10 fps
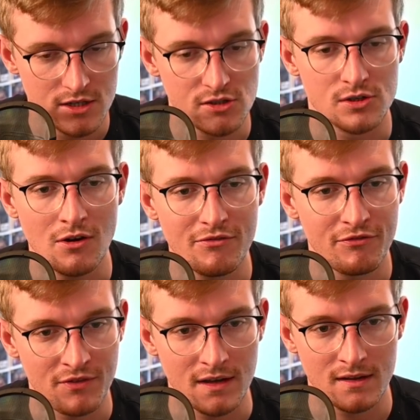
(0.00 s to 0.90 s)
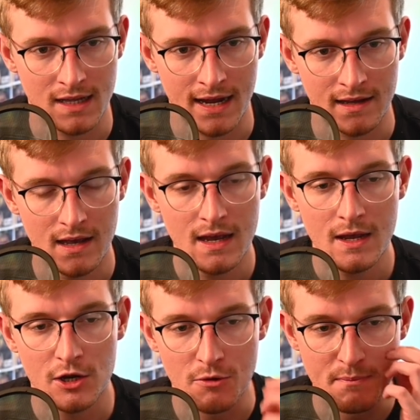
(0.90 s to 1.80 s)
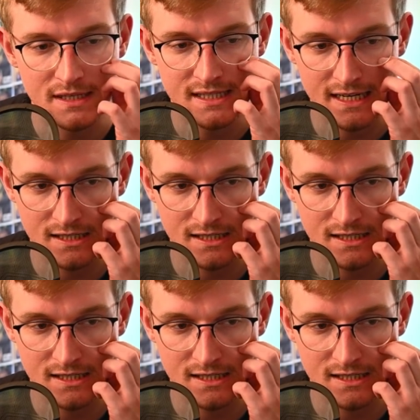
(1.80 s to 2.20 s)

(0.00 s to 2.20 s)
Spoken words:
So don't feel like you're missing